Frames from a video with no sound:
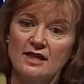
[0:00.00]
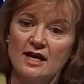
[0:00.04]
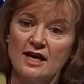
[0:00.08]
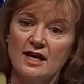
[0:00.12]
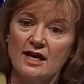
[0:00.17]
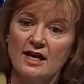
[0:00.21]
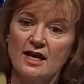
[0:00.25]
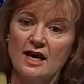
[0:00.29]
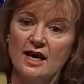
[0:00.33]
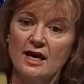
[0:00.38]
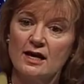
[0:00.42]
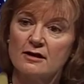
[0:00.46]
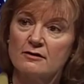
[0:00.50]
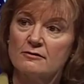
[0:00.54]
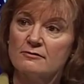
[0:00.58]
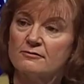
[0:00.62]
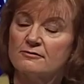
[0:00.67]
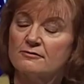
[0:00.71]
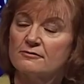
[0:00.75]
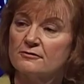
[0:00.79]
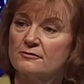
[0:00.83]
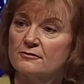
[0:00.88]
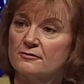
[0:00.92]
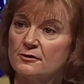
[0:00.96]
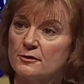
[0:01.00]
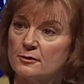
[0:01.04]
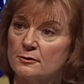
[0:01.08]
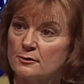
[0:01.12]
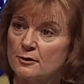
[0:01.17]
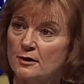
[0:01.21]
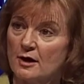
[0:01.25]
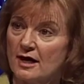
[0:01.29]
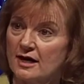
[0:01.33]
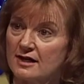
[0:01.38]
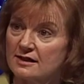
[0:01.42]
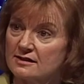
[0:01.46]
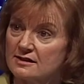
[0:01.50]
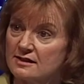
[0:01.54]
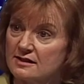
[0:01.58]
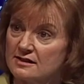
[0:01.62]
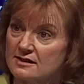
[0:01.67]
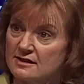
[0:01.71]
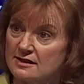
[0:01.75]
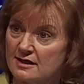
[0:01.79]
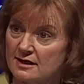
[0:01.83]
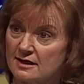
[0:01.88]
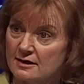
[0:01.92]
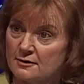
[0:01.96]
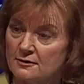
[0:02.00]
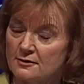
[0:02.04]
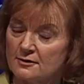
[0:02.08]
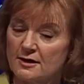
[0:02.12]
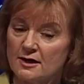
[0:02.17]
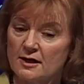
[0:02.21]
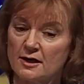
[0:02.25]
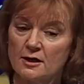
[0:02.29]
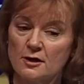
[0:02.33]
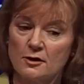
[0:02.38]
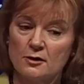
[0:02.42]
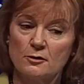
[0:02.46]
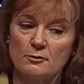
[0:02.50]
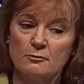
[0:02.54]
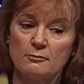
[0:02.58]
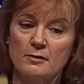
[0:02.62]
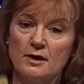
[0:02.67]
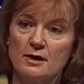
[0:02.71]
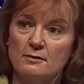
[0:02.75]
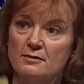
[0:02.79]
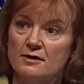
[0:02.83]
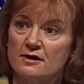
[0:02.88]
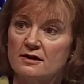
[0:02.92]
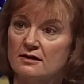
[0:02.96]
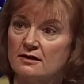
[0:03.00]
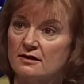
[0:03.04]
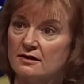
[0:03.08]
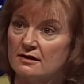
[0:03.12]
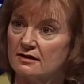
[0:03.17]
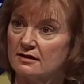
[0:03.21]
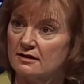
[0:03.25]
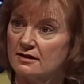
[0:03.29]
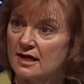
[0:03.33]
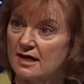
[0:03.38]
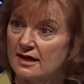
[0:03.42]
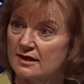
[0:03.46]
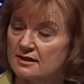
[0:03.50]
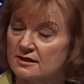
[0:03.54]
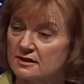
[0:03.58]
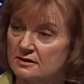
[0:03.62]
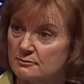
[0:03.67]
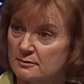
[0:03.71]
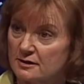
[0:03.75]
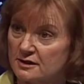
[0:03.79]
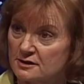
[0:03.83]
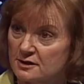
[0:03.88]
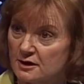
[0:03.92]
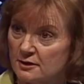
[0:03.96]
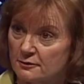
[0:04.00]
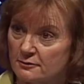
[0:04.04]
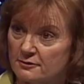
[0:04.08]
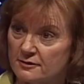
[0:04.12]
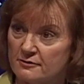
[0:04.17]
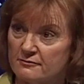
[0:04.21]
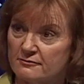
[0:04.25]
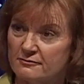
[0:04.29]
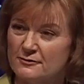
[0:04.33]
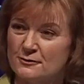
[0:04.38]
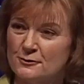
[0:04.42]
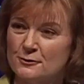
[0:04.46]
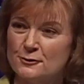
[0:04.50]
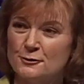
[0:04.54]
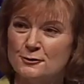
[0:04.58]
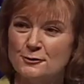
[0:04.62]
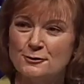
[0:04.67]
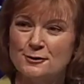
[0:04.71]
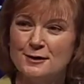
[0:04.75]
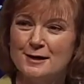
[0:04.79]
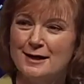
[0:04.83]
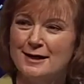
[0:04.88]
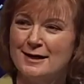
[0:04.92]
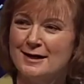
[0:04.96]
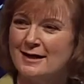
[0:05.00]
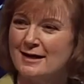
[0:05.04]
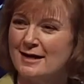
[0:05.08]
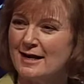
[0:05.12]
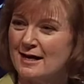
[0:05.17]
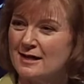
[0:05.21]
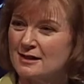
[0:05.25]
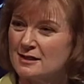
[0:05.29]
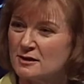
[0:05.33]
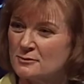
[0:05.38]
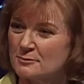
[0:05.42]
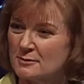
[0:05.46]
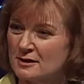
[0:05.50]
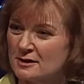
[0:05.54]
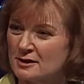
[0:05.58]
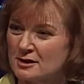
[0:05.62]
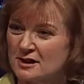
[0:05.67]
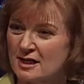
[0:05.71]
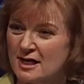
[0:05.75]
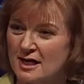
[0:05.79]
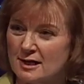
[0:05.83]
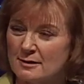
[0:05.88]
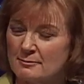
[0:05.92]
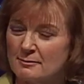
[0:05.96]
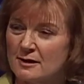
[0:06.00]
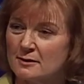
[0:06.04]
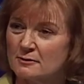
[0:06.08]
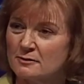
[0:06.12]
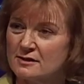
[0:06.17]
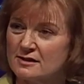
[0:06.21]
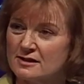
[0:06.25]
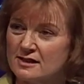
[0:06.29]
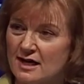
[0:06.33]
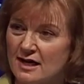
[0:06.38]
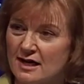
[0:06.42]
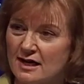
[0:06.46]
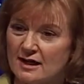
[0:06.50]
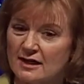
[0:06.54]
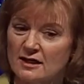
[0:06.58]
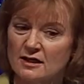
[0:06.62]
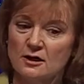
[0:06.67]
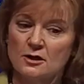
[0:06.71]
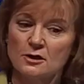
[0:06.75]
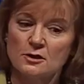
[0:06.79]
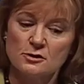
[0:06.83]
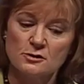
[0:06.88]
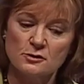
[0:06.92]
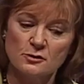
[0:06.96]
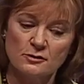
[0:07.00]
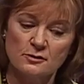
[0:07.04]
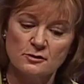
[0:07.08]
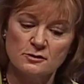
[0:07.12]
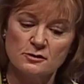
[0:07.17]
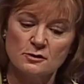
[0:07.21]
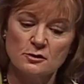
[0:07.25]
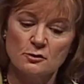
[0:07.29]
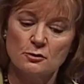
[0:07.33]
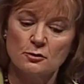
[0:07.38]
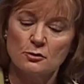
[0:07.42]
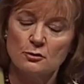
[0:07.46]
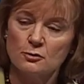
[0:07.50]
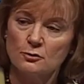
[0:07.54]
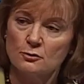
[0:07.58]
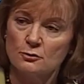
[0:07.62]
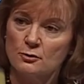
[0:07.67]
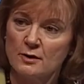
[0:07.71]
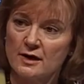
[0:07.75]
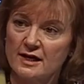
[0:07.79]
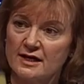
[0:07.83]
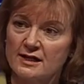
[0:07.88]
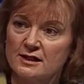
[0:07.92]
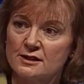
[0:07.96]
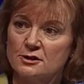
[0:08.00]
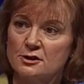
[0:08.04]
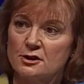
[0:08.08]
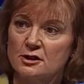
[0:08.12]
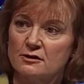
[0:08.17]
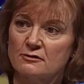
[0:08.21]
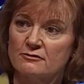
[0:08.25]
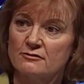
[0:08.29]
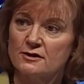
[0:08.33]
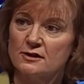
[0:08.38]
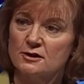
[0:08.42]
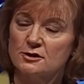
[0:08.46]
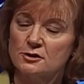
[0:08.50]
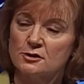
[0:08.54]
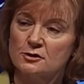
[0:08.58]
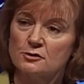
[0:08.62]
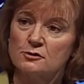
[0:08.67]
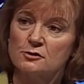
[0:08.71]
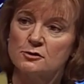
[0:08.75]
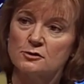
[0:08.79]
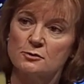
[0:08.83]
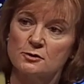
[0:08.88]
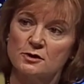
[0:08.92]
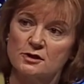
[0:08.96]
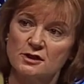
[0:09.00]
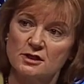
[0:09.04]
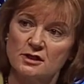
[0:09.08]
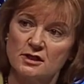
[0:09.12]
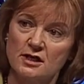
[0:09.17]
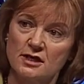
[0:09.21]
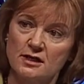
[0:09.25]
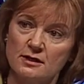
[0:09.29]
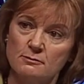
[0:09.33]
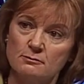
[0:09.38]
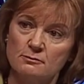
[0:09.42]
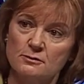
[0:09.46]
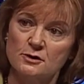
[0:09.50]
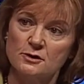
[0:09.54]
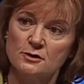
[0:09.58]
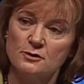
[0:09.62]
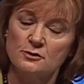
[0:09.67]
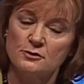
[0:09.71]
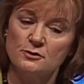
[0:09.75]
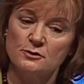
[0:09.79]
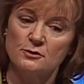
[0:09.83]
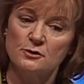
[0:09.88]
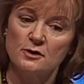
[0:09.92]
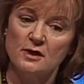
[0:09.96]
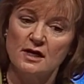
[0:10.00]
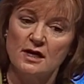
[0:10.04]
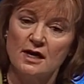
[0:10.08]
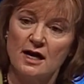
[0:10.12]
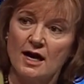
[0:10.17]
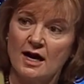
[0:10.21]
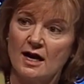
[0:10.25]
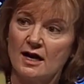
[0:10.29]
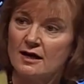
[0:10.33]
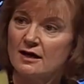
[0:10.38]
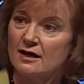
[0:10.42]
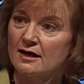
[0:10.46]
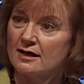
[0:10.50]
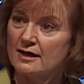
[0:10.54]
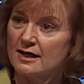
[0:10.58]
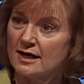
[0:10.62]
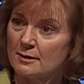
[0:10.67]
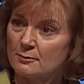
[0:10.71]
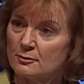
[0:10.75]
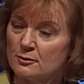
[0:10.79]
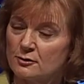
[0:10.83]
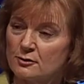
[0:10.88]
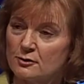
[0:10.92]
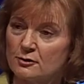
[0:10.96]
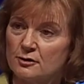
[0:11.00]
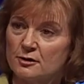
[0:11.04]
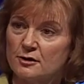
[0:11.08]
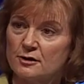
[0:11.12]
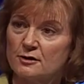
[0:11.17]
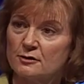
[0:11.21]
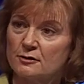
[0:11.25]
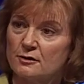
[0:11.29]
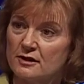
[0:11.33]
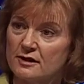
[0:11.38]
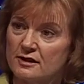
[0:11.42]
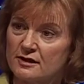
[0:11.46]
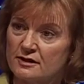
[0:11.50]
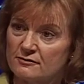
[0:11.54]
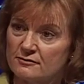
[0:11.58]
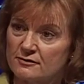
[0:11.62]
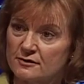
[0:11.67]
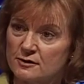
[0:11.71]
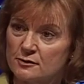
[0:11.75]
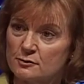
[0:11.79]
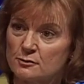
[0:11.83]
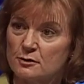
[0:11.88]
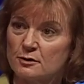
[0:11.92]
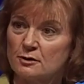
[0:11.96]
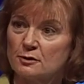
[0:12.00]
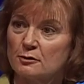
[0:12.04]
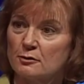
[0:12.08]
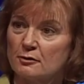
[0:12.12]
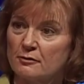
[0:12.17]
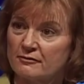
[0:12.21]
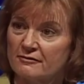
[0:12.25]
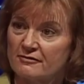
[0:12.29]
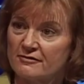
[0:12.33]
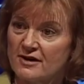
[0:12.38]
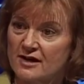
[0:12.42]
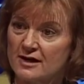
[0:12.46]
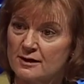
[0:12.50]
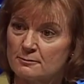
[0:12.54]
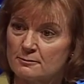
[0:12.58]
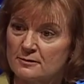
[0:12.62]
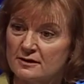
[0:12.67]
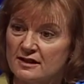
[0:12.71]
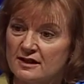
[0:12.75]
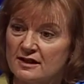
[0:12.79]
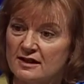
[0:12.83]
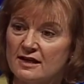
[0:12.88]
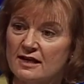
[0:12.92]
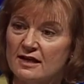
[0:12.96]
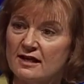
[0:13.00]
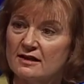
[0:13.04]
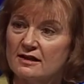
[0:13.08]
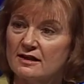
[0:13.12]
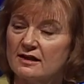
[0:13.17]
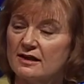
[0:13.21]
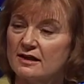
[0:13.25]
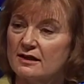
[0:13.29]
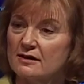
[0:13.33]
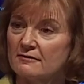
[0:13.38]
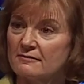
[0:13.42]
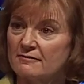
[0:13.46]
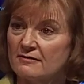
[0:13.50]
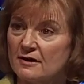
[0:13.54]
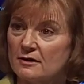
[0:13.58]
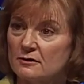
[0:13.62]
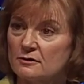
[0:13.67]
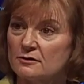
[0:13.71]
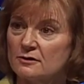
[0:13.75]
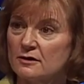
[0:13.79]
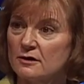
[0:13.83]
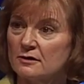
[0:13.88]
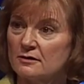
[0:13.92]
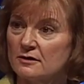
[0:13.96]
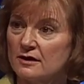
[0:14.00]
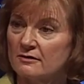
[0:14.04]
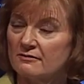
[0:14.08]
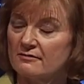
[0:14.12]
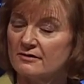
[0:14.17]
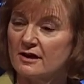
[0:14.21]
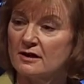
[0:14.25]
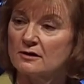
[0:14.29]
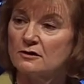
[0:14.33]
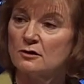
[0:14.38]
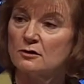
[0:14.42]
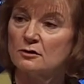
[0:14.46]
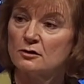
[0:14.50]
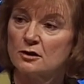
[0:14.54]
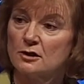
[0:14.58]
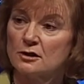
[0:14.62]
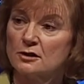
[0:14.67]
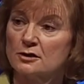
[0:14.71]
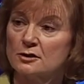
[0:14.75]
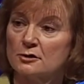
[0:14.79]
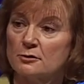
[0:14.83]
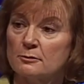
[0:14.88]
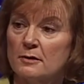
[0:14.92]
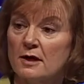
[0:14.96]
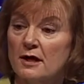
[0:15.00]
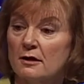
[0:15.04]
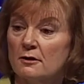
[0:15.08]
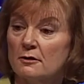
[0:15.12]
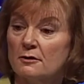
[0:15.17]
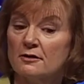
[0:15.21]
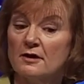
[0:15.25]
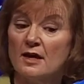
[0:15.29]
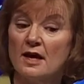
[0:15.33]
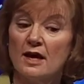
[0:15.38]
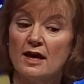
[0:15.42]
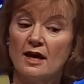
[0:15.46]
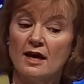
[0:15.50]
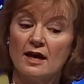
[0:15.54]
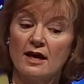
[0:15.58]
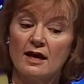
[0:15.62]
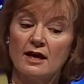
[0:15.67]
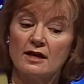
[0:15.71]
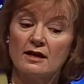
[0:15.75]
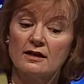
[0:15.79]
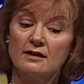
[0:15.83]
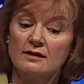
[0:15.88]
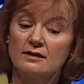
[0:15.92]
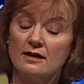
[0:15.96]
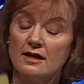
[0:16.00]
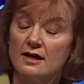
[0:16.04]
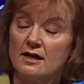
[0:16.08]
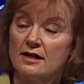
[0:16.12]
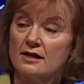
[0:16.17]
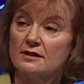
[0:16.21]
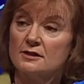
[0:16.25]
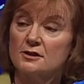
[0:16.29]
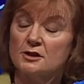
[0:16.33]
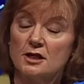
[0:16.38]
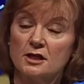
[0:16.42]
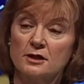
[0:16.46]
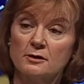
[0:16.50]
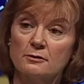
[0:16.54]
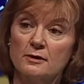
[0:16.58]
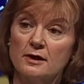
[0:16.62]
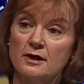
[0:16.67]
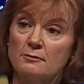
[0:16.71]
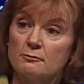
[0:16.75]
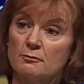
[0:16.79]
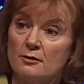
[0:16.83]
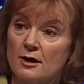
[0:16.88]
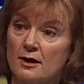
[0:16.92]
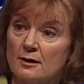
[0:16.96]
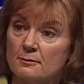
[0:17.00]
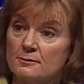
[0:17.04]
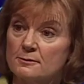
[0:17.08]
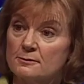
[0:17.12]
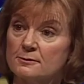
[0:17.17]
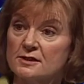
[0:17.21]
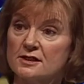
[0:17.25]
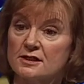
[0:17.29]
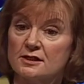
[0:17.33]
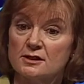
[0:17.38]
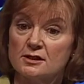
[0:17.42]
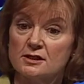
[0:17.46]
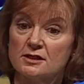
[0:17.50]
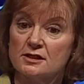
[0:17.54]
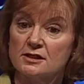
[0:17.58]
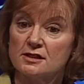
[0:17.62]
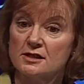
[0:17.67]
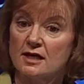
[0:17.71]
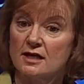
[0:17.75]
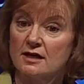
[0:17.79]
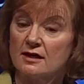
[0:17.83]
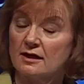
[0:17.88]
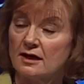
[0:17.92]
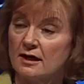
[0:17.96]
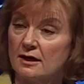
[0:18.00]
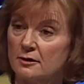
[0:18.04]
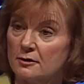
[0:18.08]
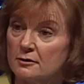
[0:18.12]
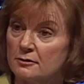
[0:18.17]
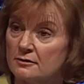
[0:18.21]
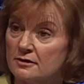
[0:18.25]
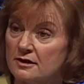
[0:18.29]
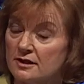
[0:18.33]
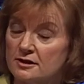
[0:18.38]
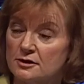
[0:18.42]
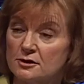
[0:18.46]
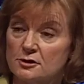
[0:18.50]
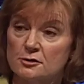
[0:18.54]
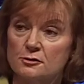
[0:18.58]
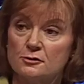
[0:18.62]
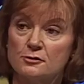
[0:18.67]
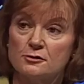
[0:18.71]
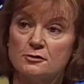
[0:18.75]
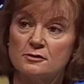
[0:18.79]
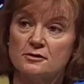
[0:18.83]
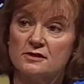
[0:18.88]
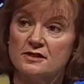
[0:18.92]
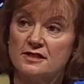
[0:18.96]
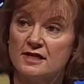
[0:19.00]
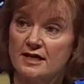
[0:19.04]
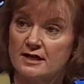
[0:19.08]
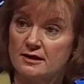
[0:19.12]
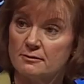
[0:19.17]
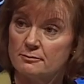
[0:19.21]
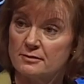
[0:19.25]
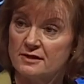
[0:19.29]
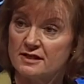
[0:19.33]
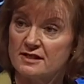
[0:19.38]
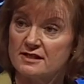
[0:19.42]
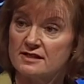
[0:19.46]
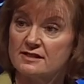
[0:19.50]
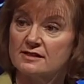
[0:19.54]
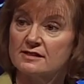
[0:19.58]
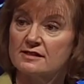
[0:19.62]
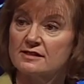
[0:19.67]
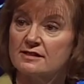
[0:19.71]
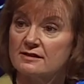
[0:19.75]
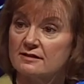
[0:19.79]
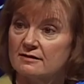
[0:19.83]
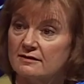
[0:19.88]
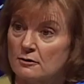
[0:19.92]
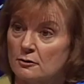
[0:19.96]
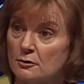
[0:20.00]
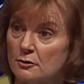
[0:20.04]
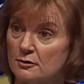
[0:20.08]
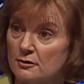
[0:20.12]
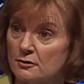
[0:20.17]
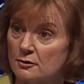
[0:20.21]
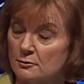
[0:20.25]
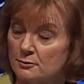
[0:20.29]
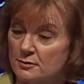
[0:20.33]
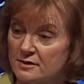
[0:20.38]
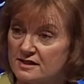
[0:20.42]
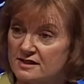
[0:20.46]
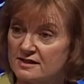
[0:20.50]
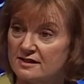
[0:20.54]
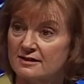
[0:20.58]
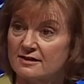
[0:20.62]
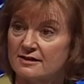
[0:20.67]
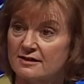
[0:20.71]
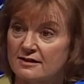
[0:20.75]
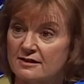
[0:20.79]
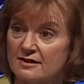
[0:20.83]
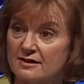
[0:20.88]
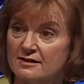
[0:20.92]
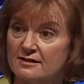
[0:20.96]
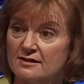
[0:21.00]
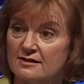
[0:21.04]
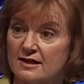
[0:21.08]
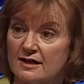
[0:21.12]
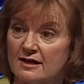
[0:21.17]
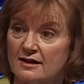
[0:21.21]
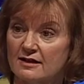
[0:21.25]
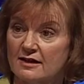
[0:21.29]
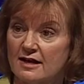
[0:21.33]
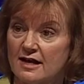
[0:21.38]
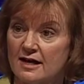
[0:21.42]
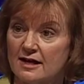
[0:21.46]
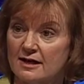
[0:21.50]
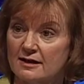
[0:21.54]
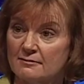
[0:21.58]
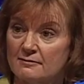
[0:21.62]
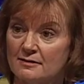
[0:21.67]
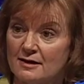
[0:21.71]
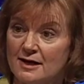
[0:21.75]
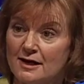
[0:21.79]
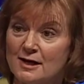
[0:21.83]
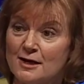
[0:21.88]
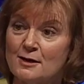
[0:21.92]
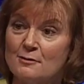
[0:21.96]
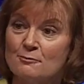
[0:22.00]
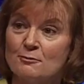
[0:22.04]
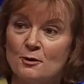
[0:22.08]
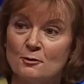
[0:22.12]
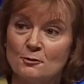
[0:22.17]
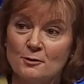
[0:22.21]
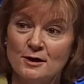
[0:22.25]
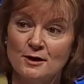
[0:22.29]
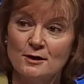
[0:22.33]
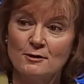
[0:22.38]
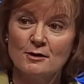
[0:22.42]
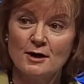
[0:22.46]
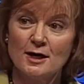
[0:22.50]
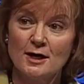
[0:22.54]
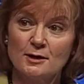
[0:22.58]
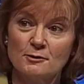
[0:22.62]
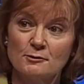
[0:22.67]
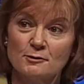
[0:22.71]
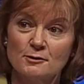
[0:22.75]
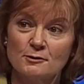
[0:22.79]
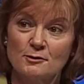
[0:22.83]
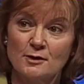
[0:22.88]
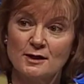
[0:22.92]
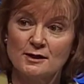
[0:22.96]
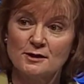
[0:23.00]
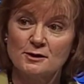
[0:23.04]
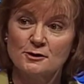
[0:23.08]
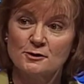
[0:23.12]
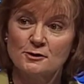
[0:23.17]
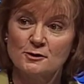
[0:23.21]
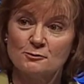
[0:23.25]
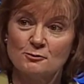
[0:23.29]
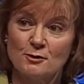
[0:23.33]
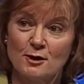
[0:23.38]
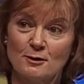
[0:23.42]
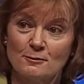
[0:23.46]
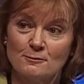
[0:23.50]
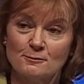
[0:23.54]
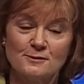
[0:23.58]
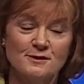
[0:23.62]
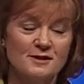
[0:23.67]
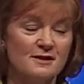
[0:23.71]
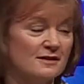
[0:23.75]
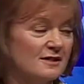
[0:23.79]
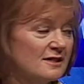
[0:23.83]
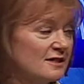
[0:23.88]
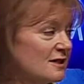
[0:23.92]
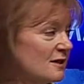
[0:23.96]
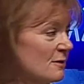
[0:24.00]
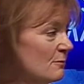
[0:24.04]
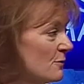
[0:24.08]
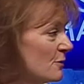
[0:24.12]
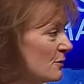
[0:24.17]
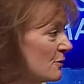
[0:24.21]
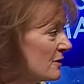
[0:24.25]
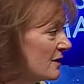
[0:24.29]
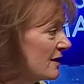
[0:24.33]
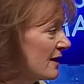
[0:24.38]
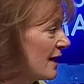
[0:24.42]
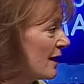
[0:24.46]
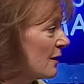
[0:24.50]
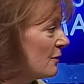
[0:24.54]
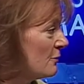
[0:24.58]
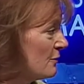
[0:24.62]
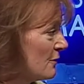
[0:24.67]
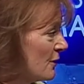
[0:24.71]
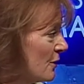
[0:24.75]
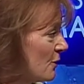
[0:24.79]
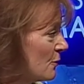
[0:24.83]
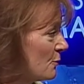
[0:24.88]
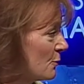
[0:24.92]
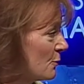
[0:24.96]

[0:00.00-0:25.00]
they have fewer access to health care, maybe not as much healthy food, not as much time outside. So there's a whole range of issues which come to a neighborhood or an individual or a family that can affect their long-term health and generate problems such as heart issues, diabetes, obesity, things like that. But we know how to address those problems, and these community health care